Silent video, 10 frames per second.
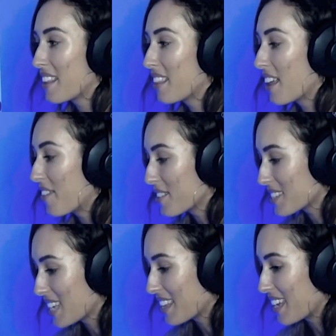I love how you
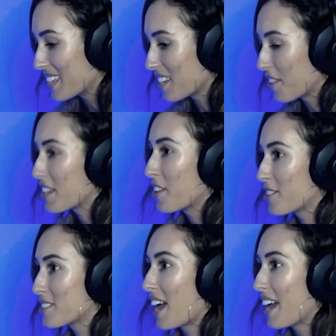said that. It's on the
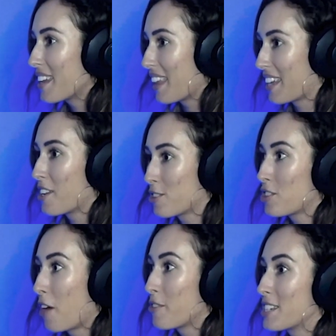other side. Like your
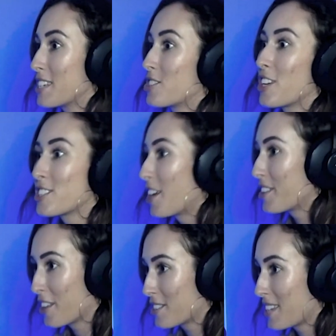sovereignty is just on
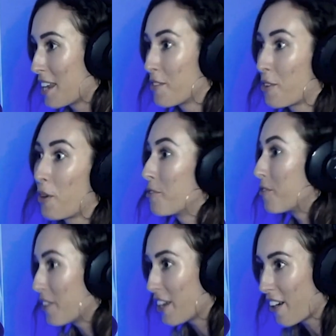the other side of your own
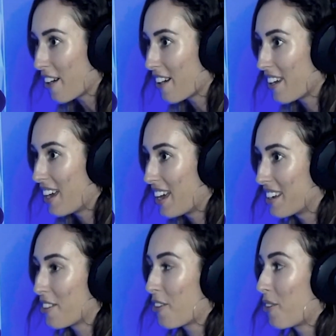fear
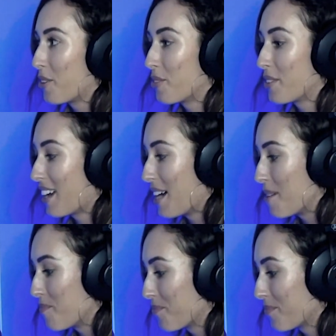and your own,
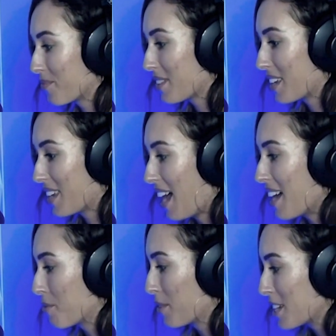
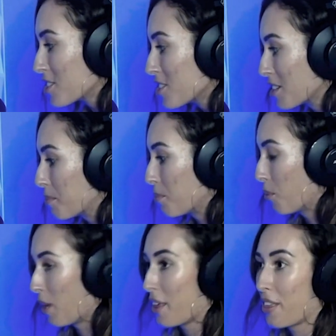relationship
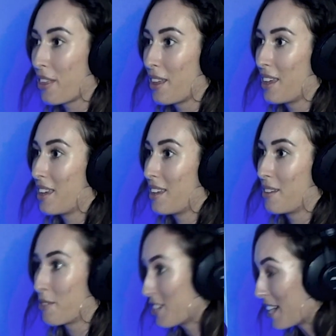with
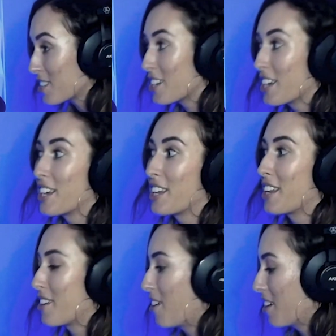rejection
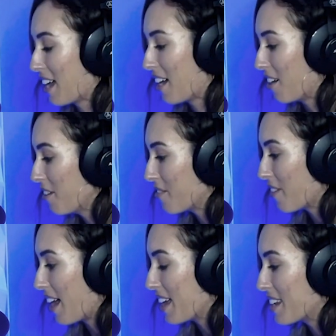and all of that.